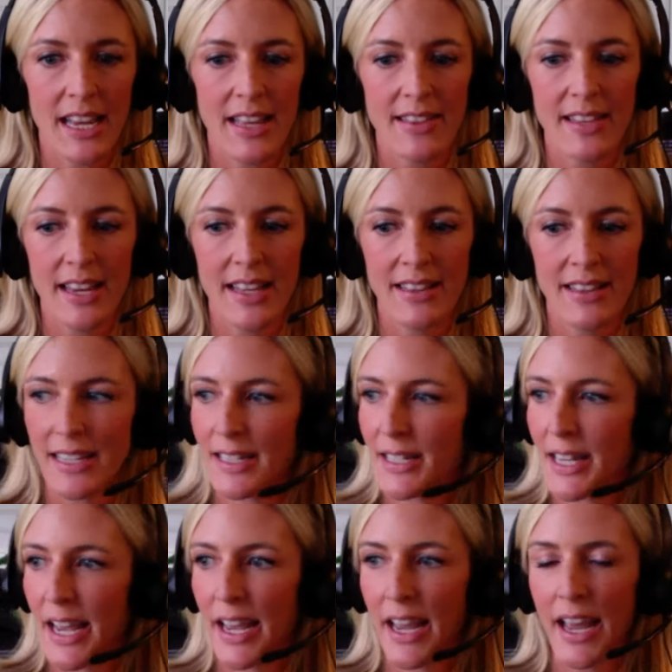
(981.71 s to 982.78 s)
and then they'd
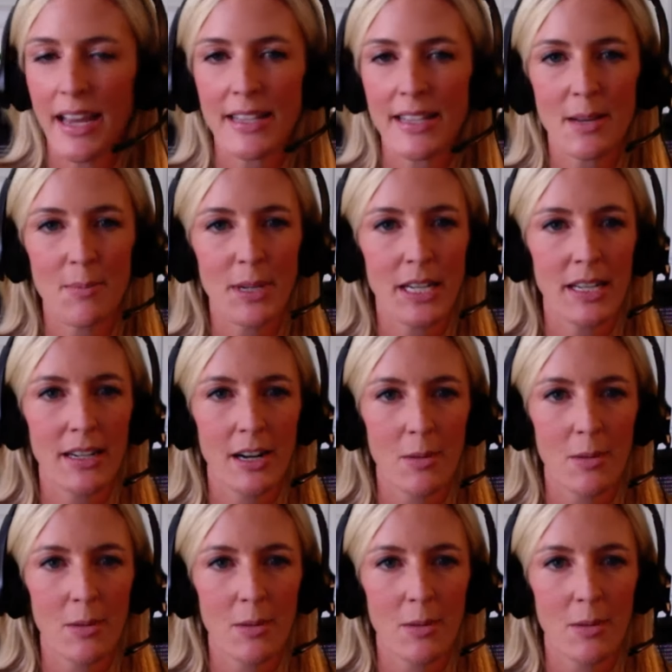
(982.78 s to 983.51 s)
say, hey, somebody in